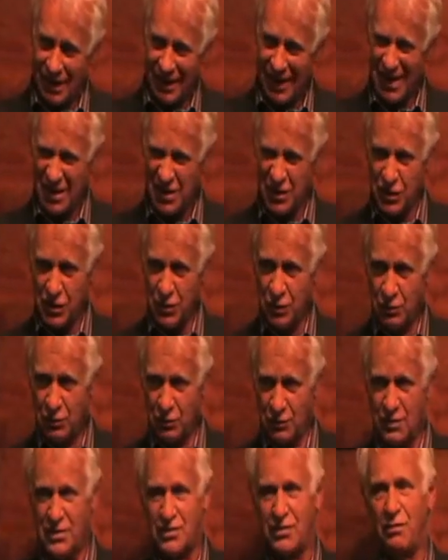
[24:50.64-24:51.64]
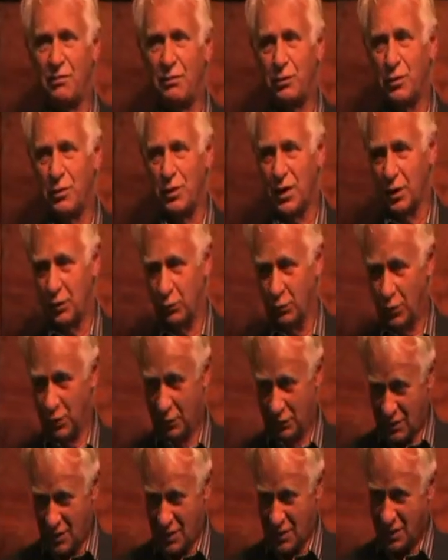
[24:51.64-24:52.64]
exudes through their
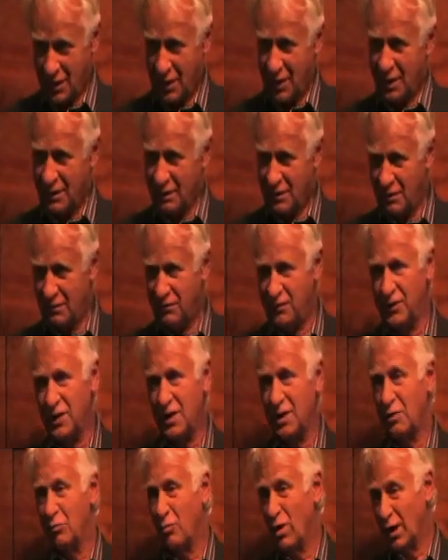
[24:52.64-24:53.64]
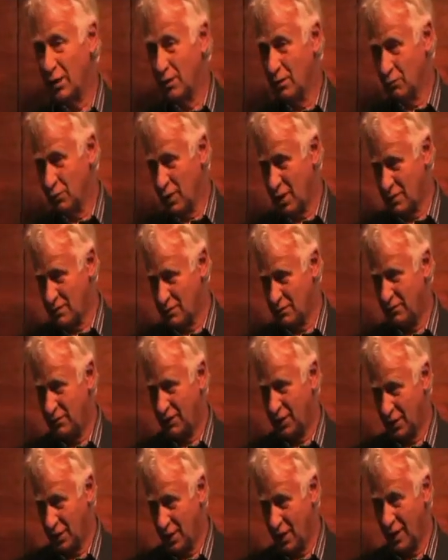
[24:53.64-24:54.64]
roots to feed mycorrhizal
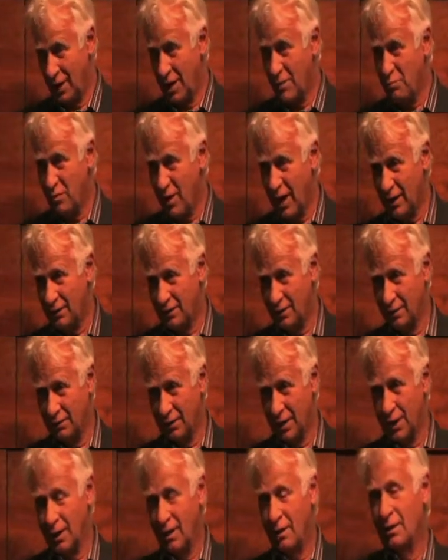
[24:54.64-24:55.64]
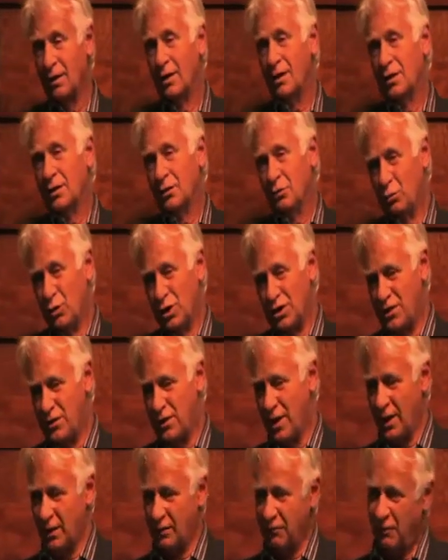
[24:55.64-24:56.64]
fungi and bacteria, which
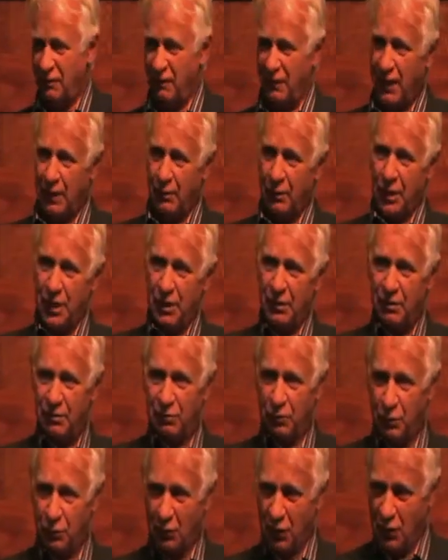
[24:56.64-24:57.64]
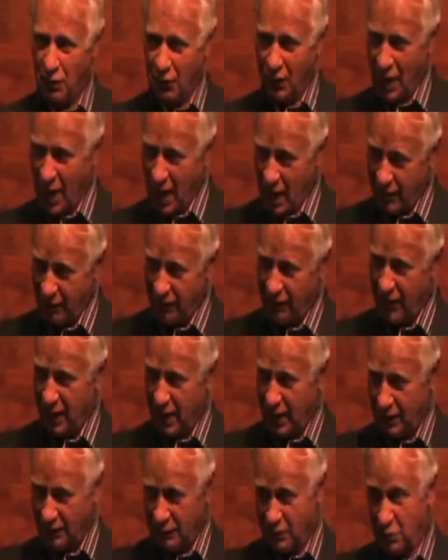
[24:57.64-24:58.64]
then ferry through long
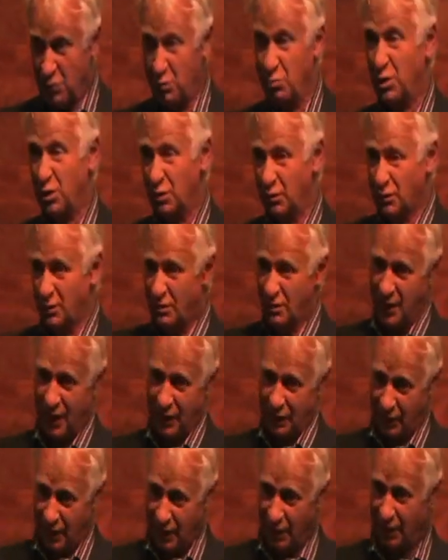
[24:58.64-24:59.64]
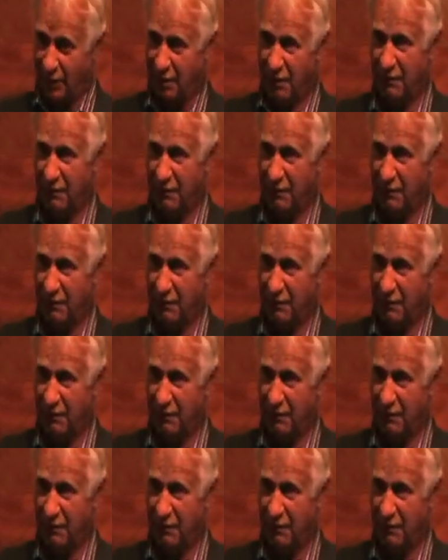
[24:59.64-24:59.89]
hyphae tubules, like little